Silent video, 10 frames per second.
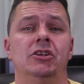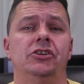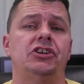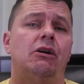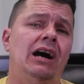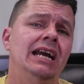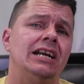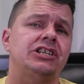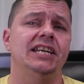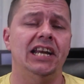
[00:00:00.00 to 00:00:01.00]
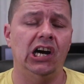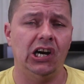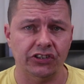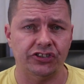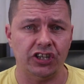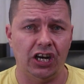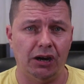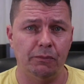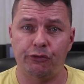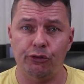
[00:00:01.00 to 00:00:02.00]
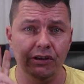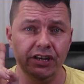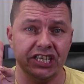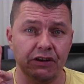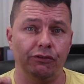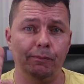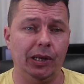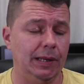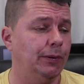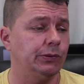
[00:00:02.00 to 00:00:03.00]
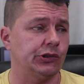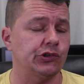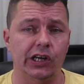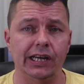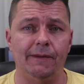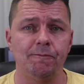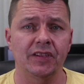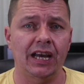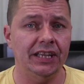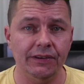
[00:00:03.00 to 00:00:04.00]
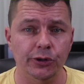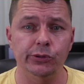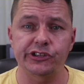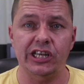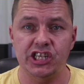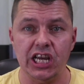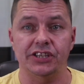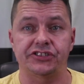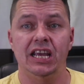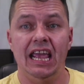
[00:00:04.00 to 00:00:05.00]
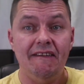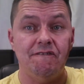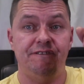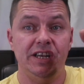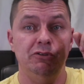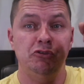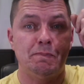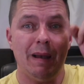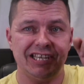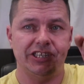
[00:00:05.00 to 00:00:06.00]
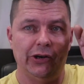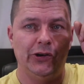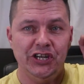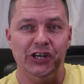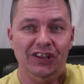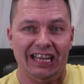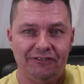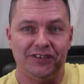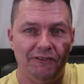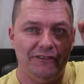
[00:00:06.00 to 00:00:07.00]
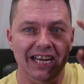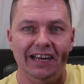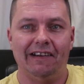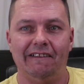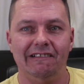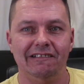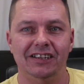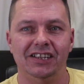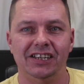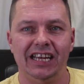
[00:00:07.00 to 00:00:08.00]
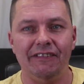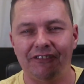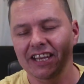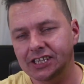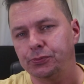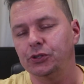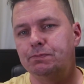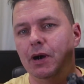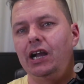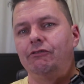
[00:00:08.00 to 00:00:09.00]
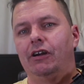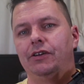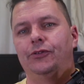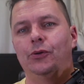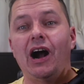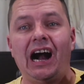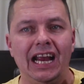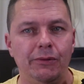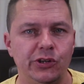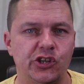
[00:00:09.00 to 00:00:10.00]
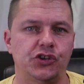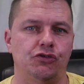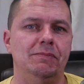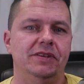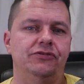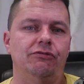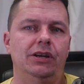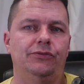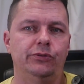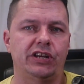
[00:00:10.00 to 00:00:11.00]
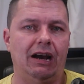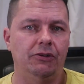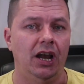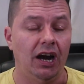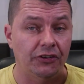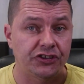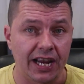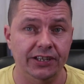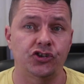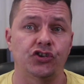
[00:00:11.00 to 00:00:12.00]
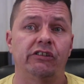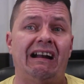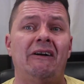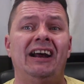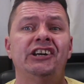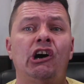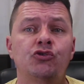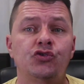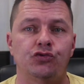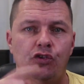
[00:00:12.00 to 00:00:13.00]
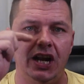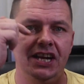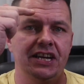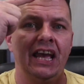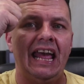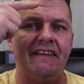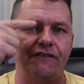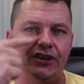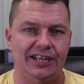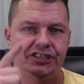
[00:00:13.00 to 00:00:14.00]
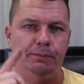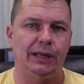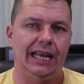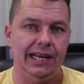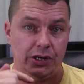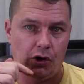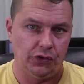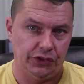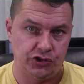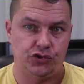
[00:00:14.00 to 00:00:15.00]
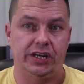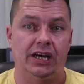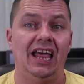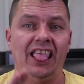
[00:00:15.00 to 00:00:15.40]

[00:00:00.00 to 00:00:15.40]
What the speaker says: so I actually asked 3 different people to try it, and they've all said yes, it feels better on your left finger. If this was my rifle, I would strip this rifle down, I'll take the trigger out, and I'll grind a flatter blade on the trigger.